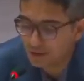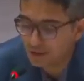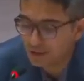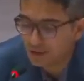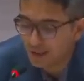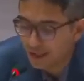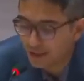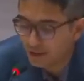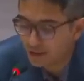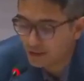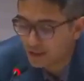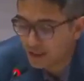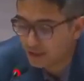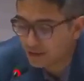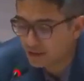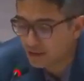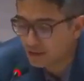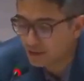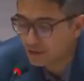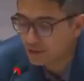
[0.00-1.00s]
NATO
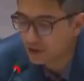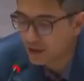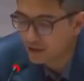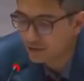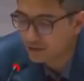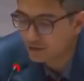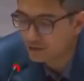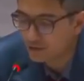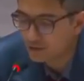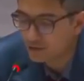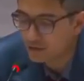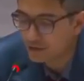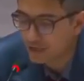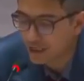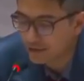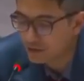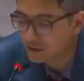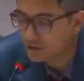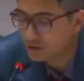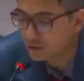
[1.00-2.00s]
Secretary General
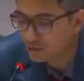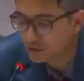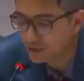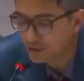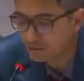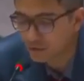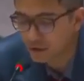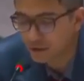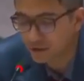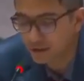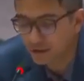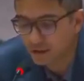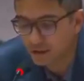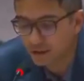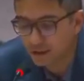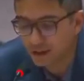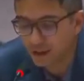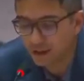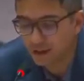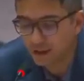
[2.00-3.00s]
Jens Stoltenberg
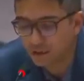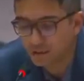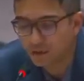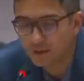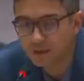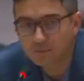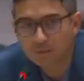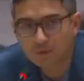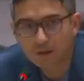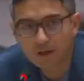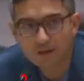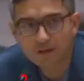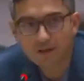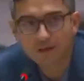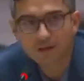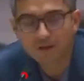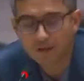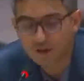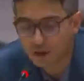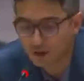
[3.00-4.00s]
and U.S.
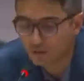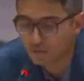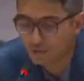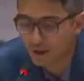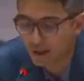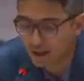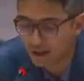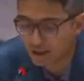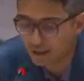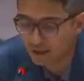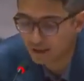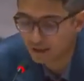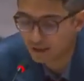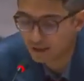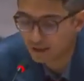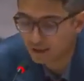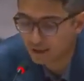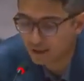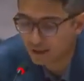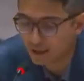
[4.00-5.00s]
President Joe Biden
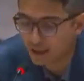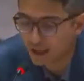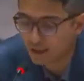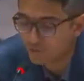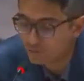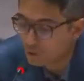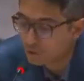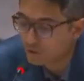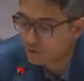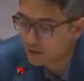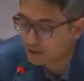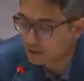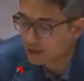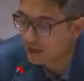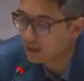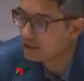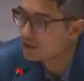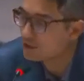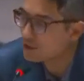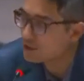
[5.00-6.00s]
have both
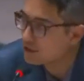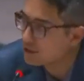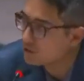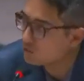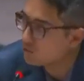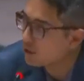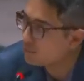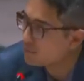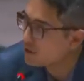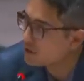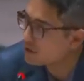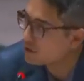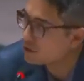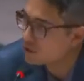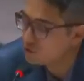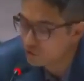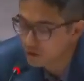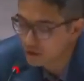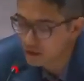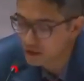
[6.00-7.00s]
acknowledged these weapons
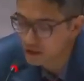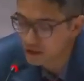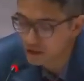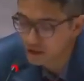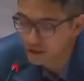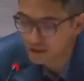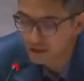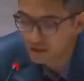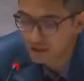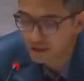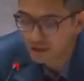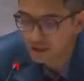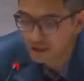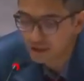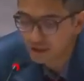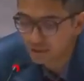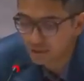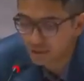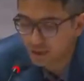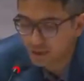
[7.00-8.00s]
shortages,
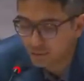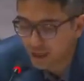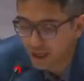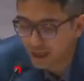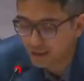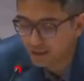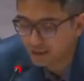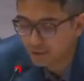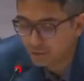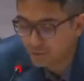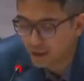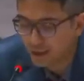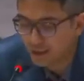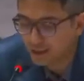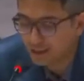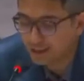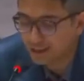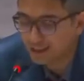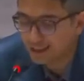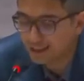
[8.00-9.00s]
with Biden
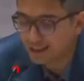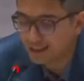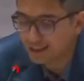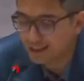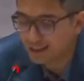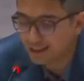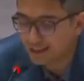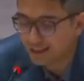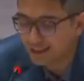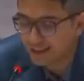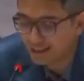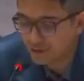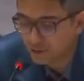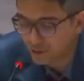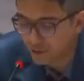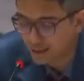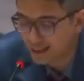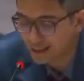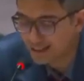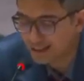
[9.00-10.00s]
admitting
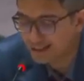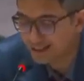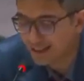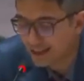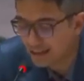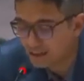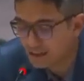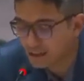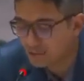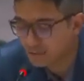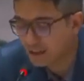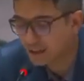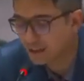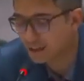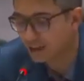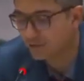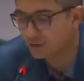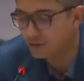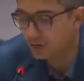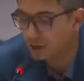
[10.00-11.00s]
during his announcement
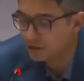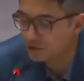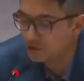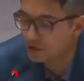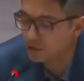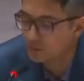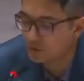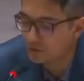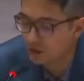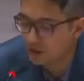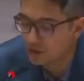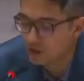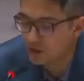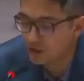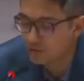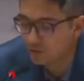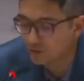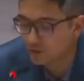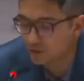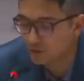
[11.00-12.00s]
of cluster
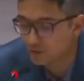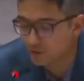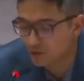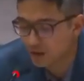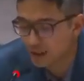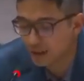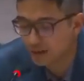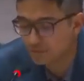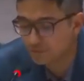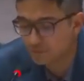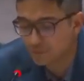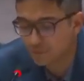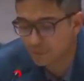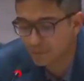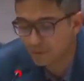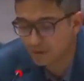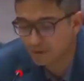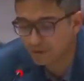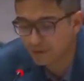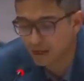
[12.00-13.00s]
munitions for Ukraine
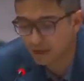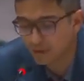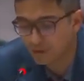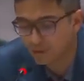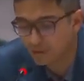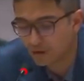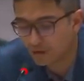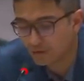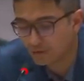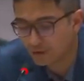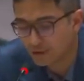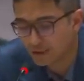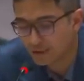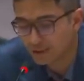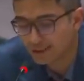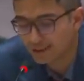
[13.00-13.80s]
that, quote,